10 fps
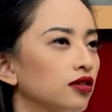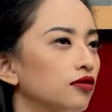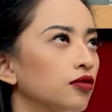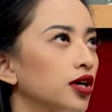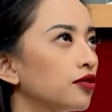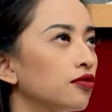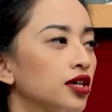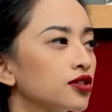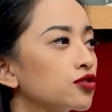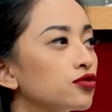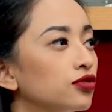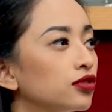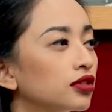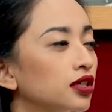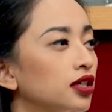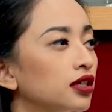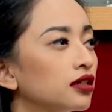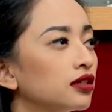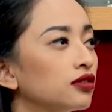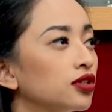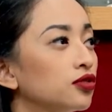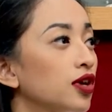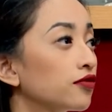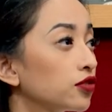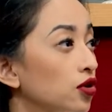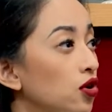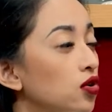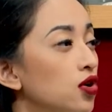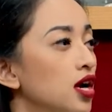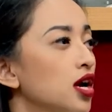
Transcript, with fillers: where where school do uh, you have to go,